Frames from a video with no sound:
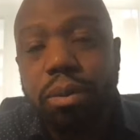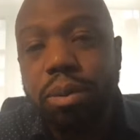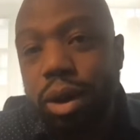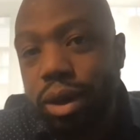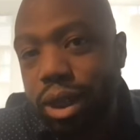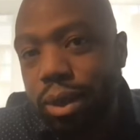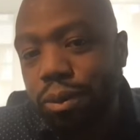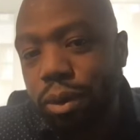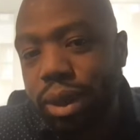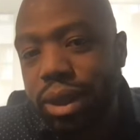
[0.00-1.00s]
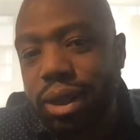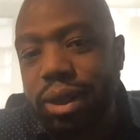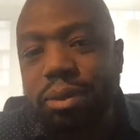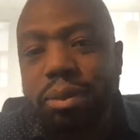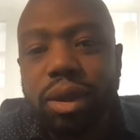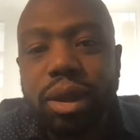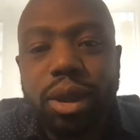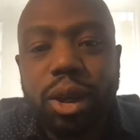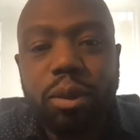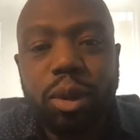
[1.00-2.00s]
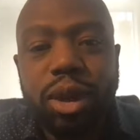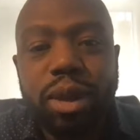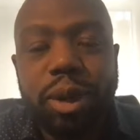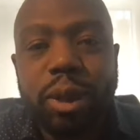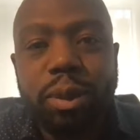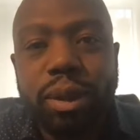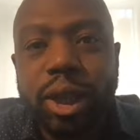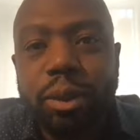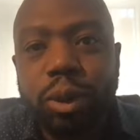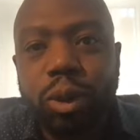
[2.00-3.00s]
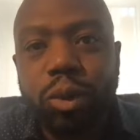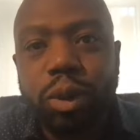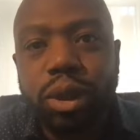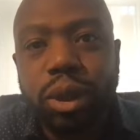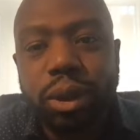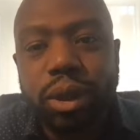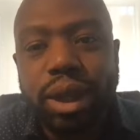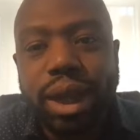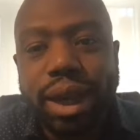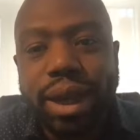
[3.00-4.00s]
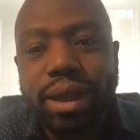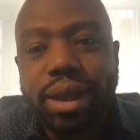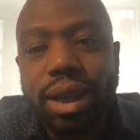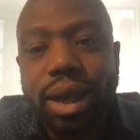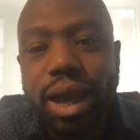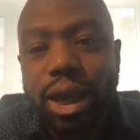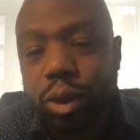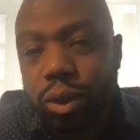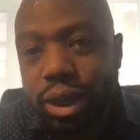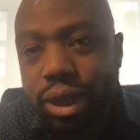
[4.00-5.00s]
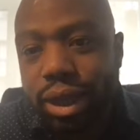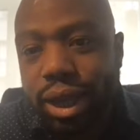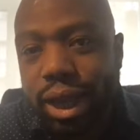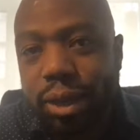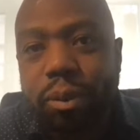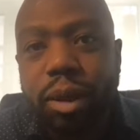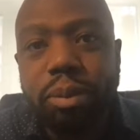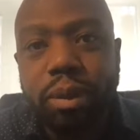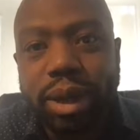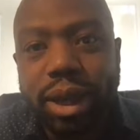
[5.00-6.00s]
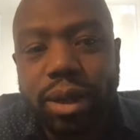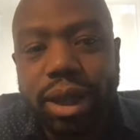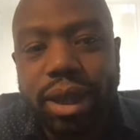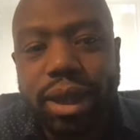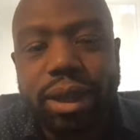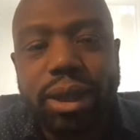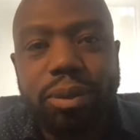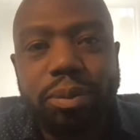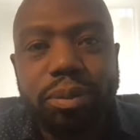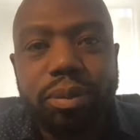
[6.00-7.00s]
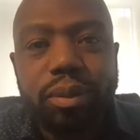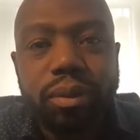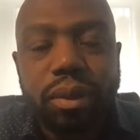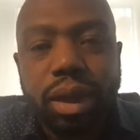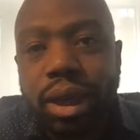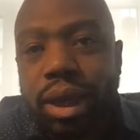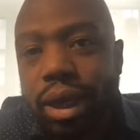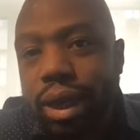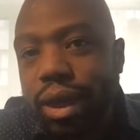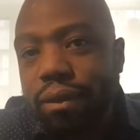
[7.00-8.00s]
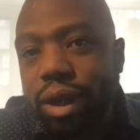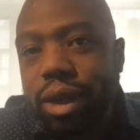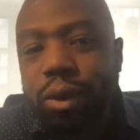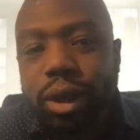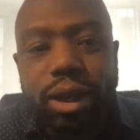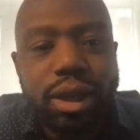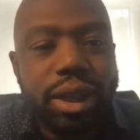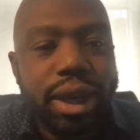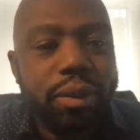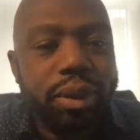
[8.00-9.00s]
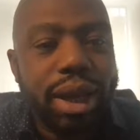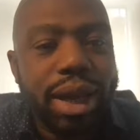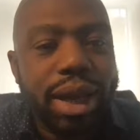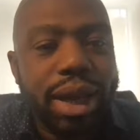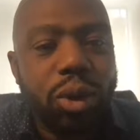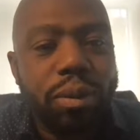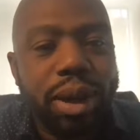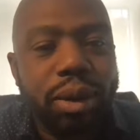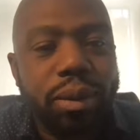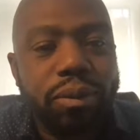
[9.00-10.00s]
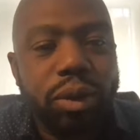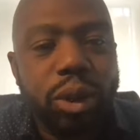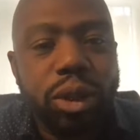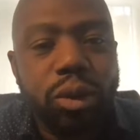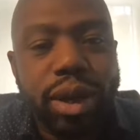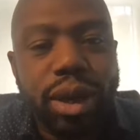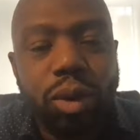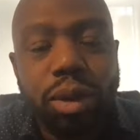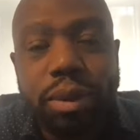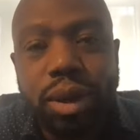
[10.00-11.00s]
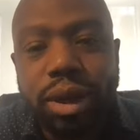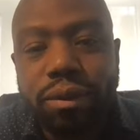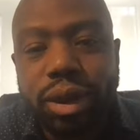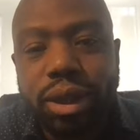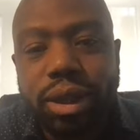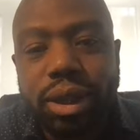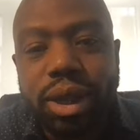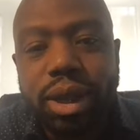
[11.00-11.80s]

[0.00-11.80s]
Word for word: partnership formation, community-based participatory research, and as you will see today, public health ethics. If any of you here today would like to know about future ready webinar events,